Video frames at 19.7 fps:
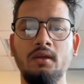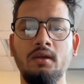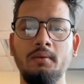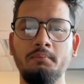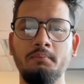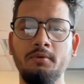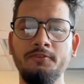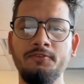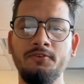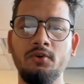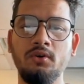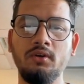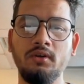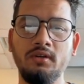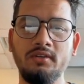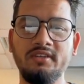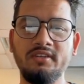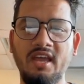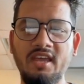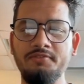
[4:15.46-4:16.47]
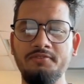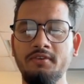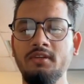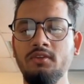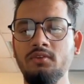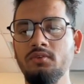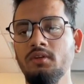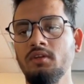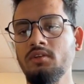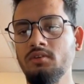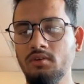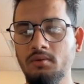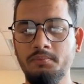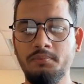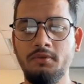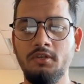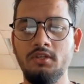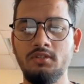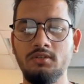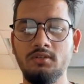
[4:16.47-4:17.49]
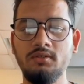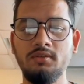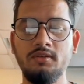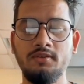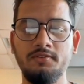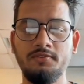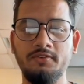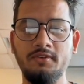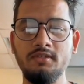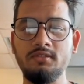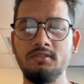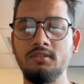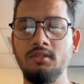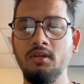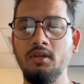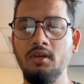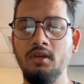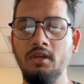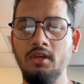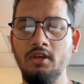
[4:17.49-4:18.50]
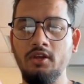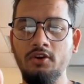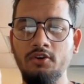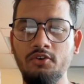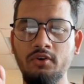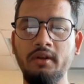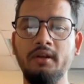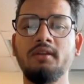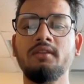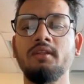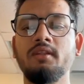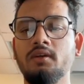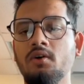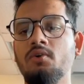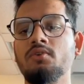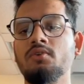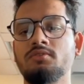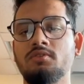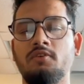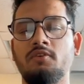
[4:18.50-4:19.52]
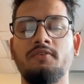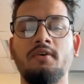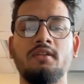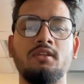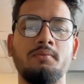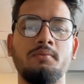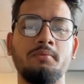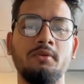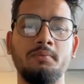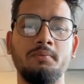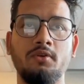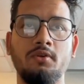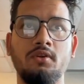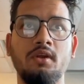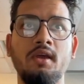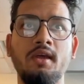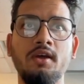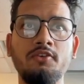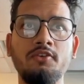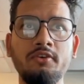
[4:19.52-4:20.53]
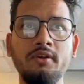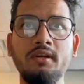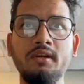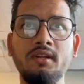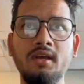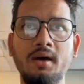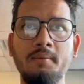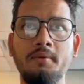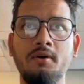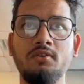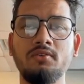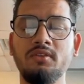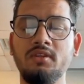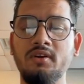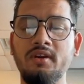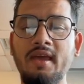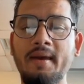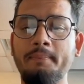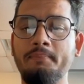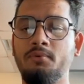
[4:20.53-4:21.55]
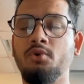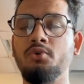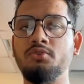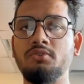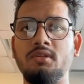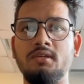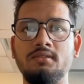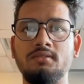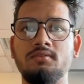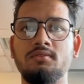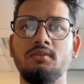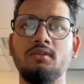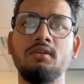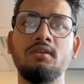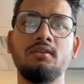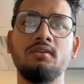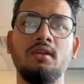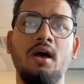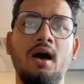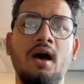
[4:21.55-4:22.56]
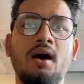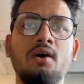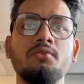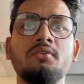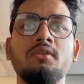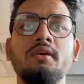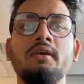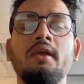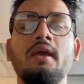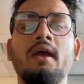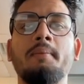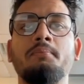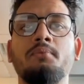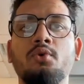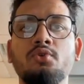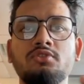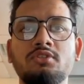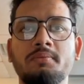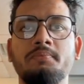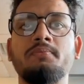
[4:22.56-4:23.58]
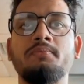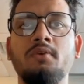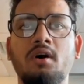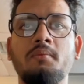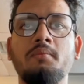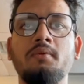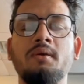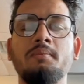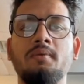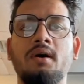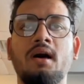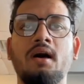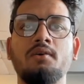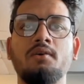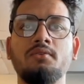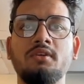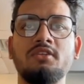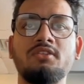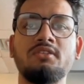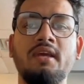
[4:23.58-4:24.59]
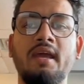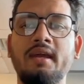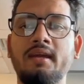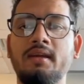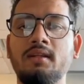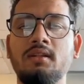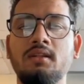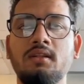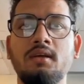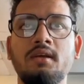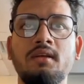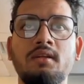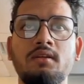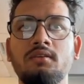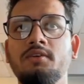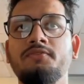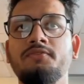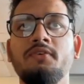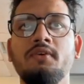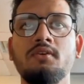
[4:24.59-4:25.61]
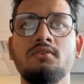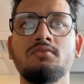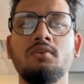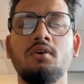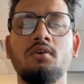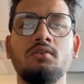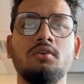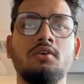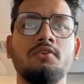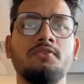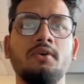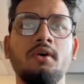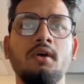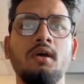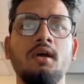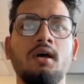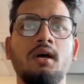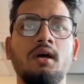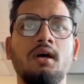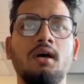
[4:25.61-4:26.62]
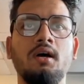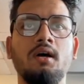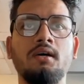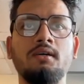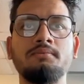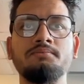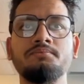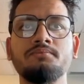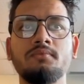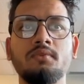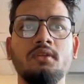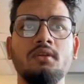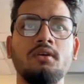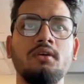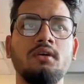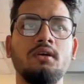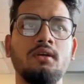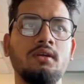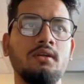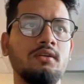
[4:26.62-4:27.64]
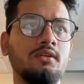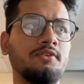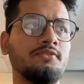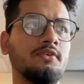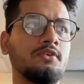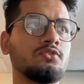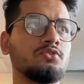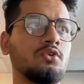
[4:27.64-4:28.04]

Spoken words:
Before diving into any competition, first read the codes of other people, read about their approaches, read how they approach a problem, how they tackle different sort of uh, what